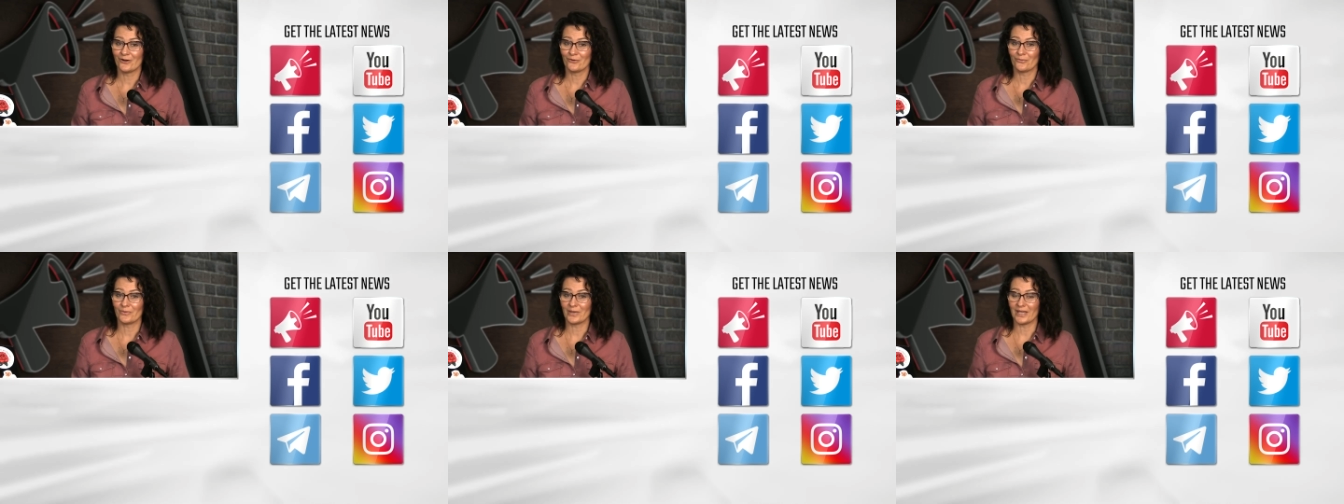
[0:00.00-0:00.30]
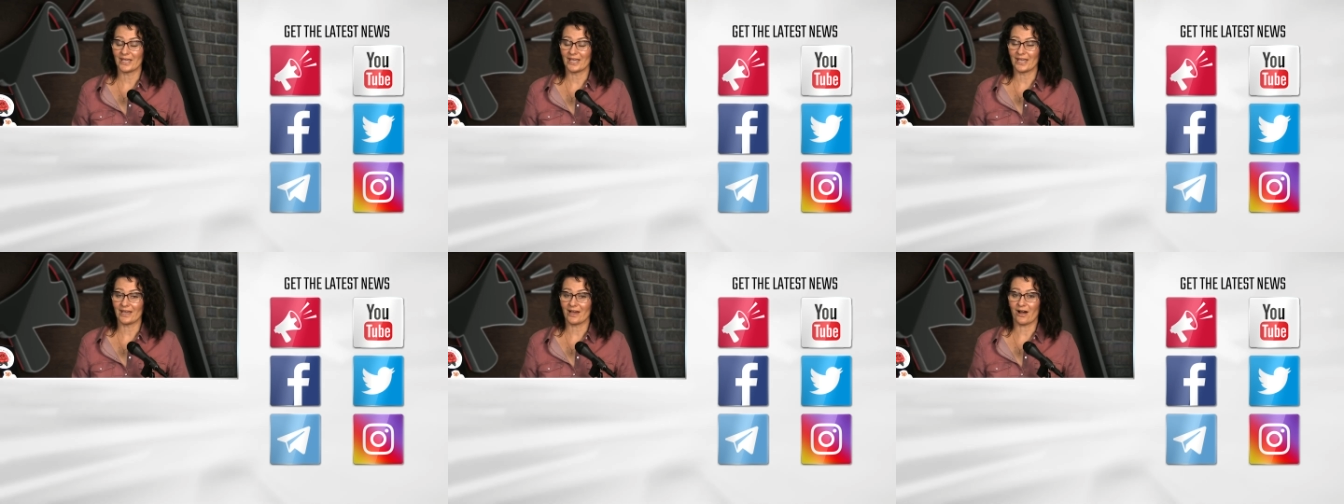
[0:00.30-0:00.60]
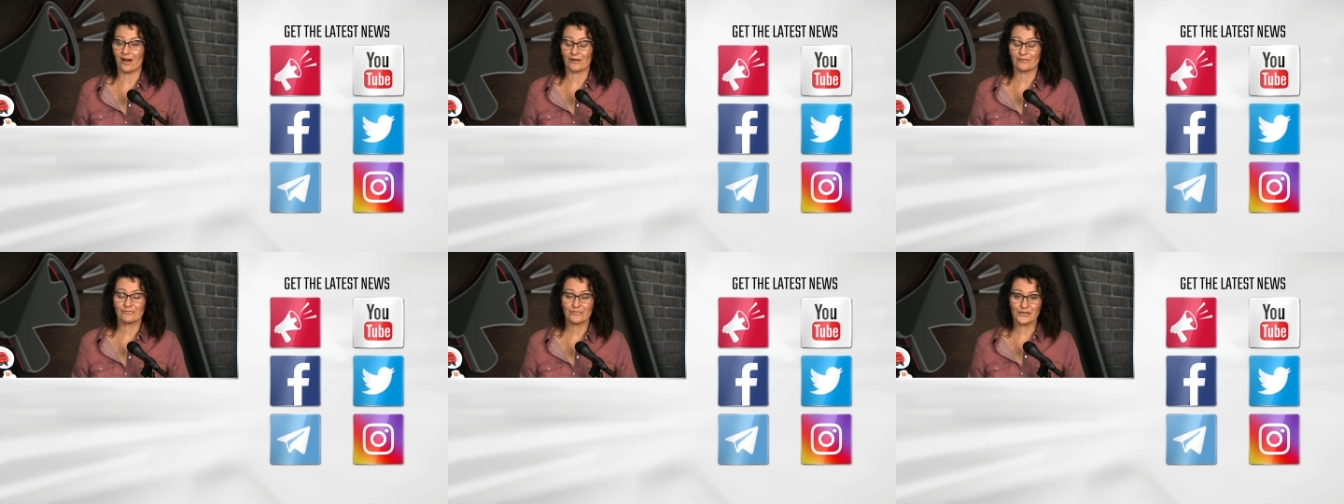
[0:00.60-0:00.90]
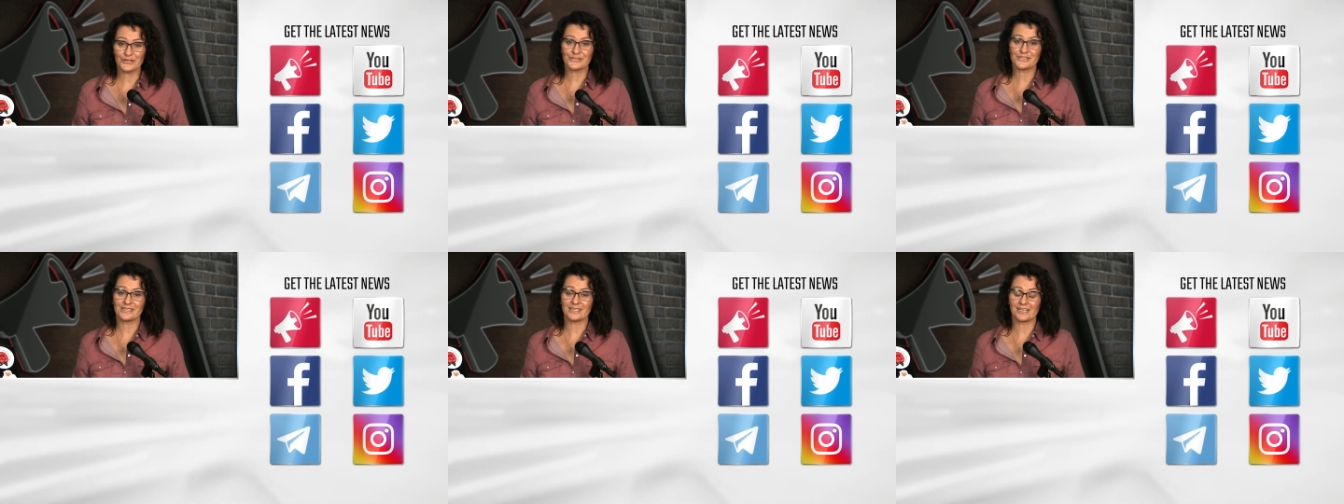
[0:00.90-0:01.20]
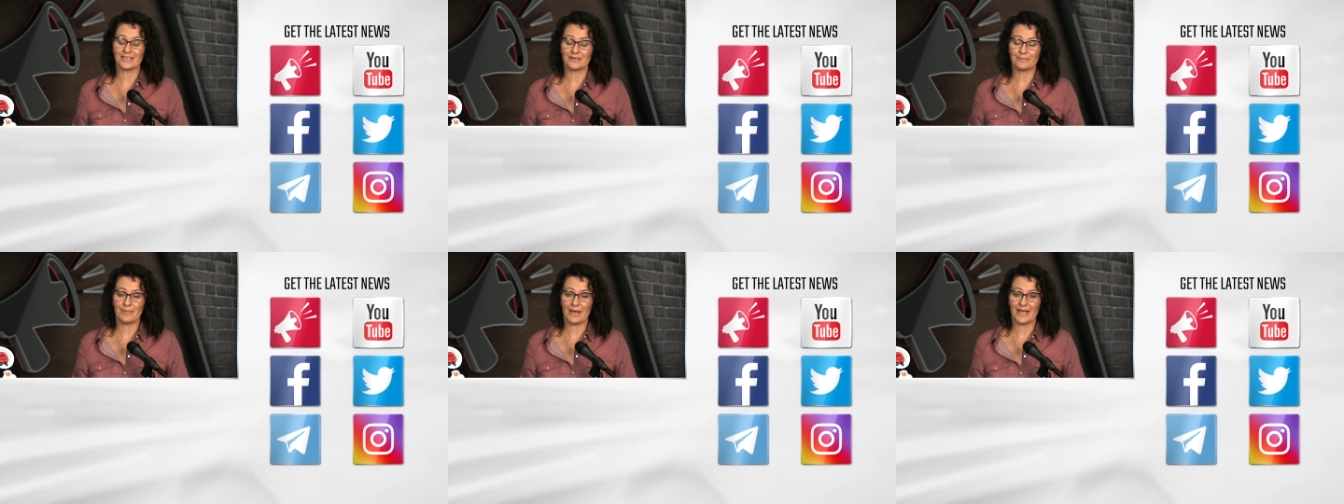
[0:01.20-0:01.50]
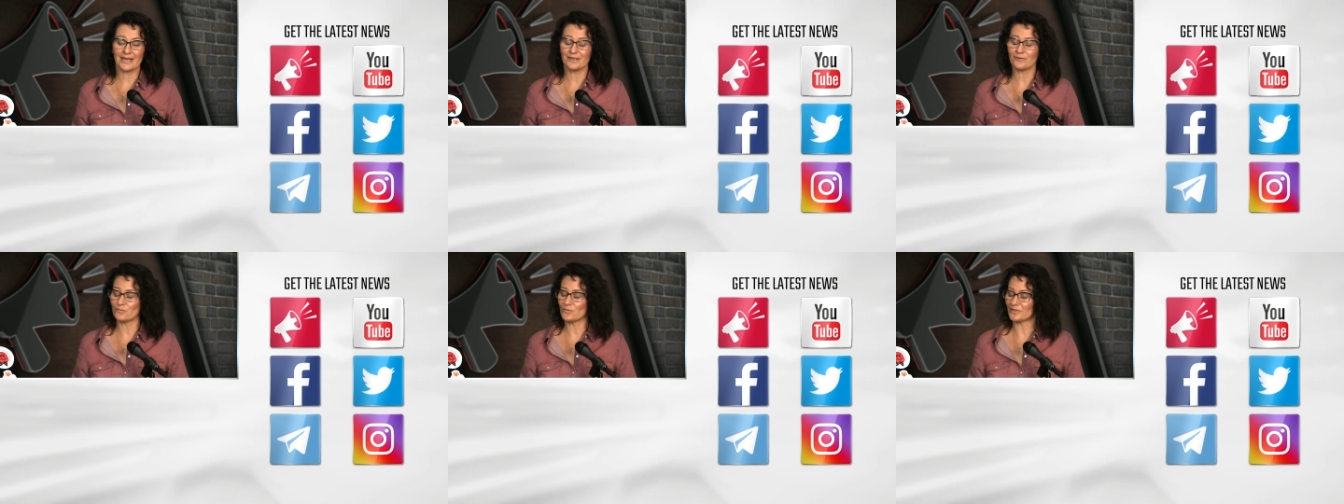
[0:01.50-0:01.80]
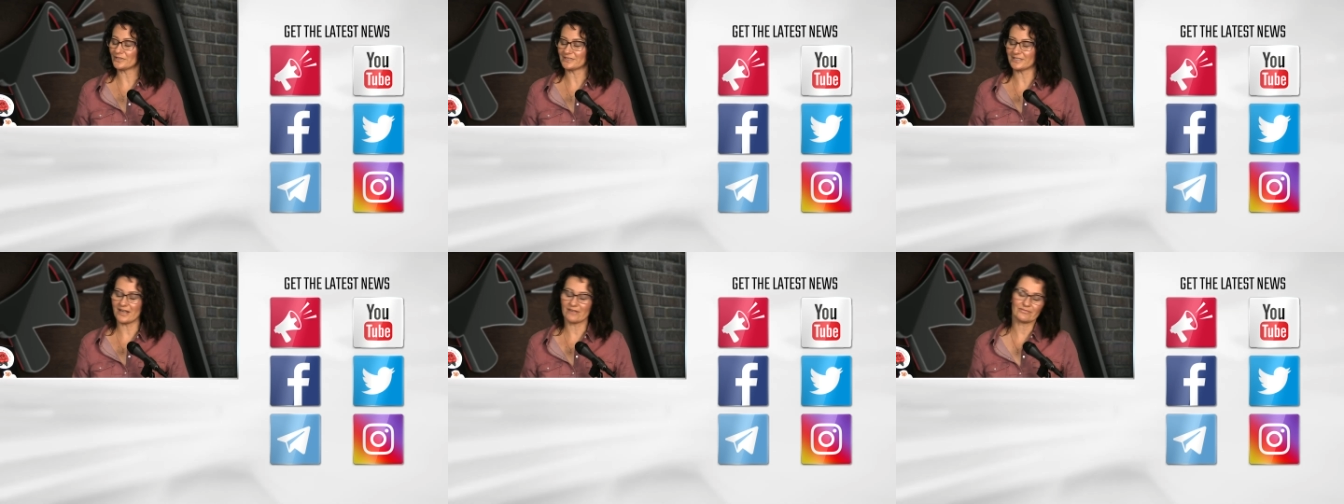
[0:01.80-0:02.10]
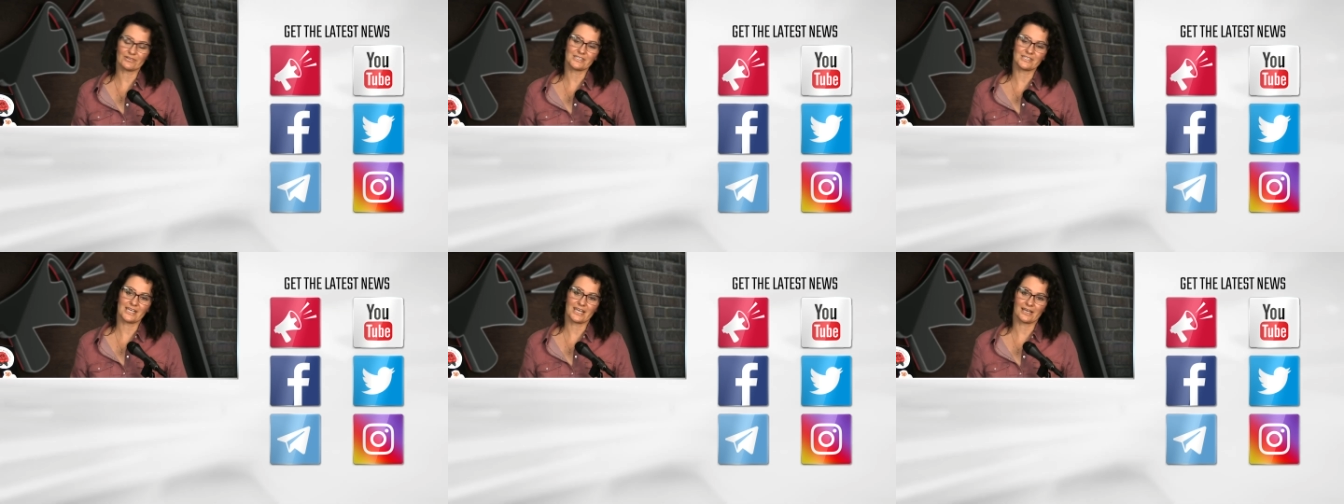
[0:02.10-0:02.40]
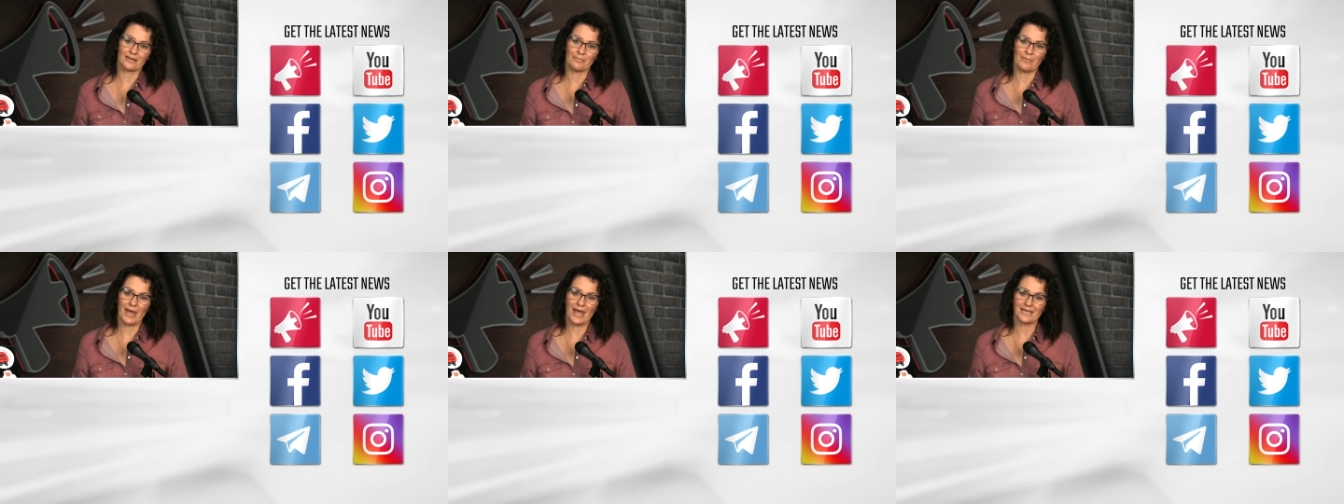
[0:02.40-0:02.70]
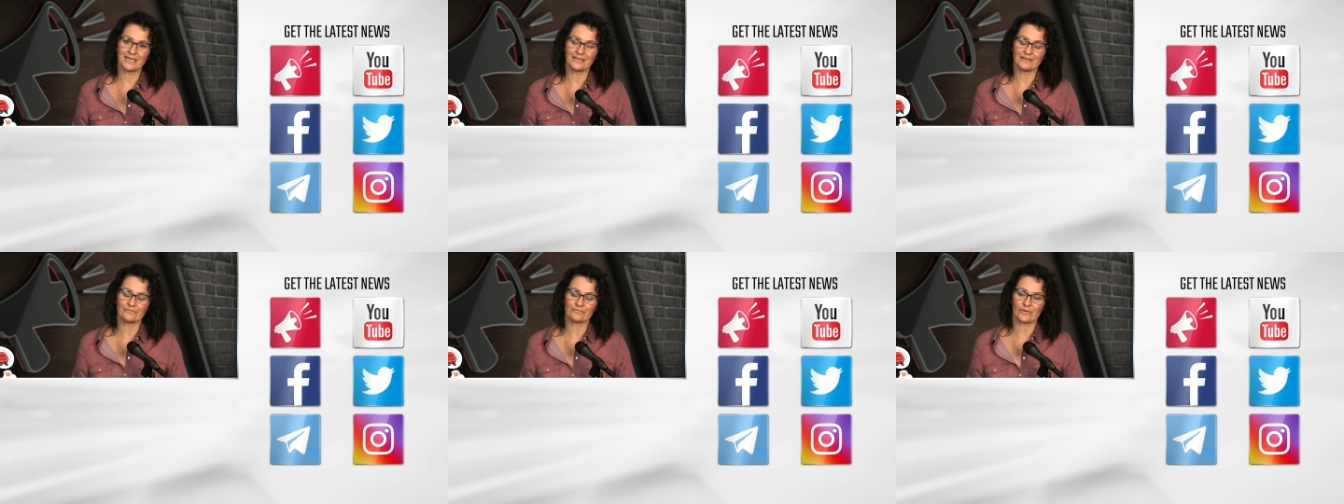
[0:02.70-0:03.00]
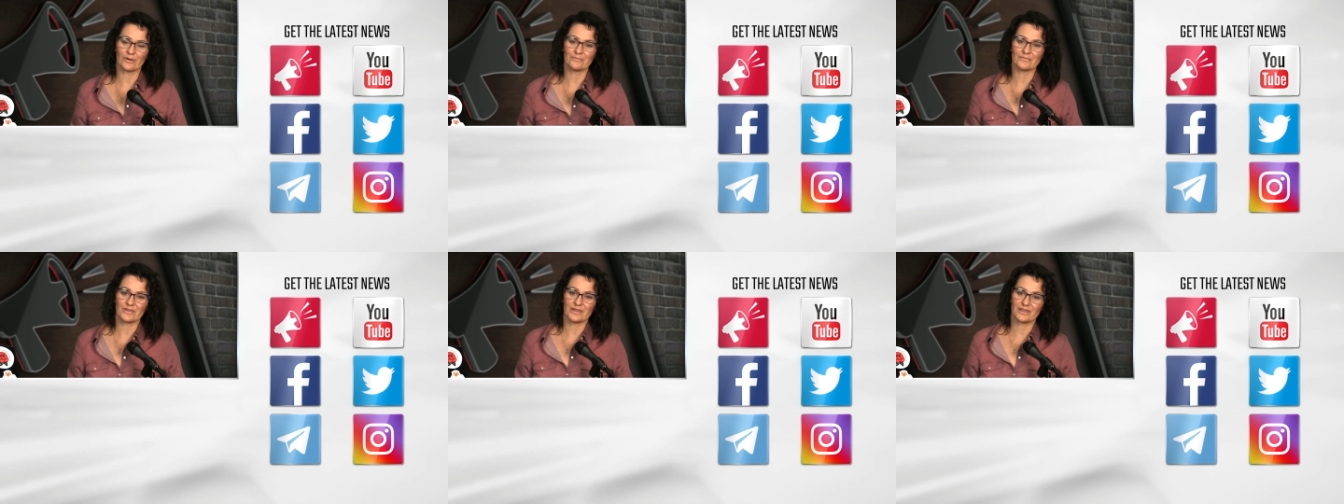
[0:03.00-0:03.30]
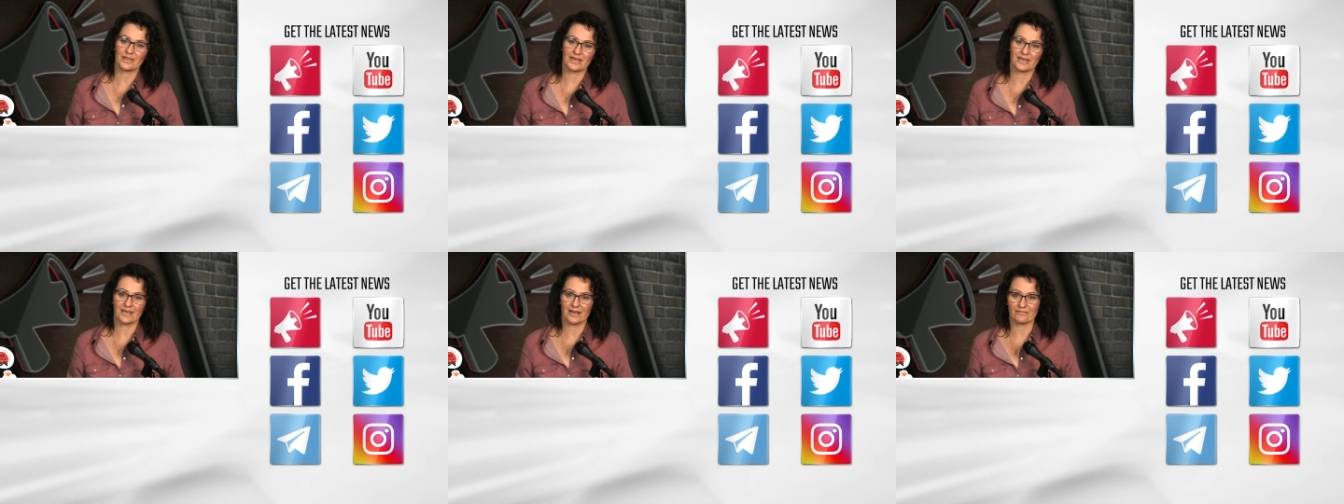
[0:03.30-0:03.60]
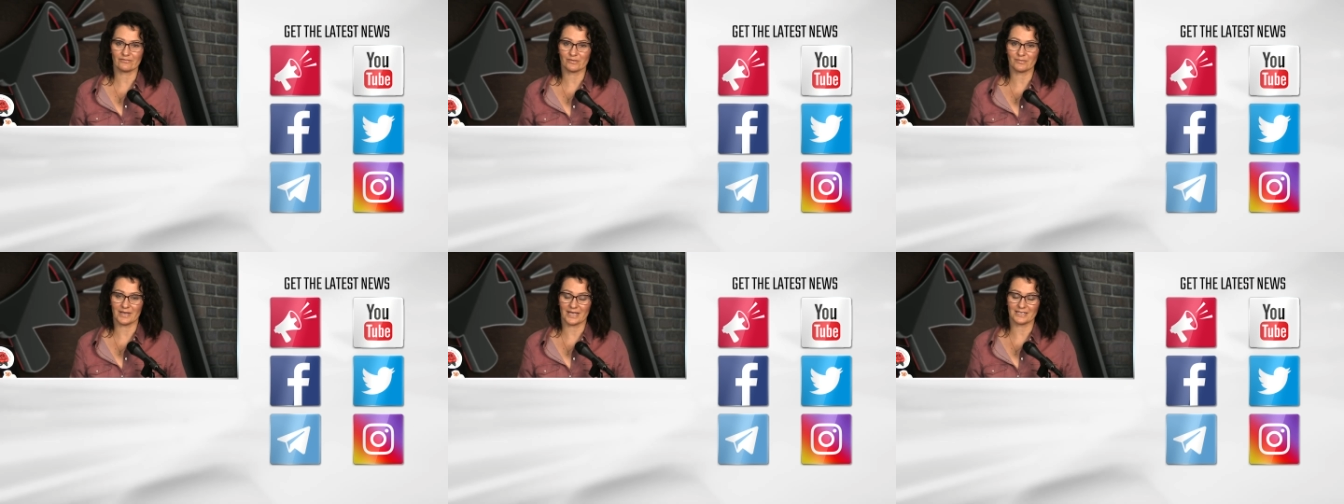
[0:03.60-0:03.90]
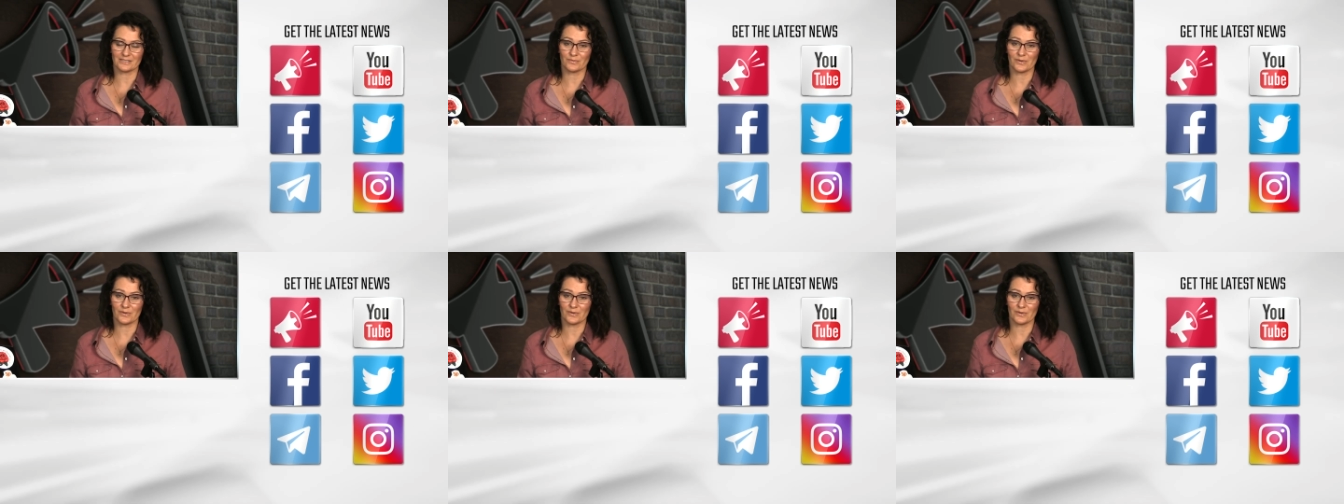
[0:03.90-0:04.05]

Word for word: we are fiercely independent. We'll never take a penny from the government.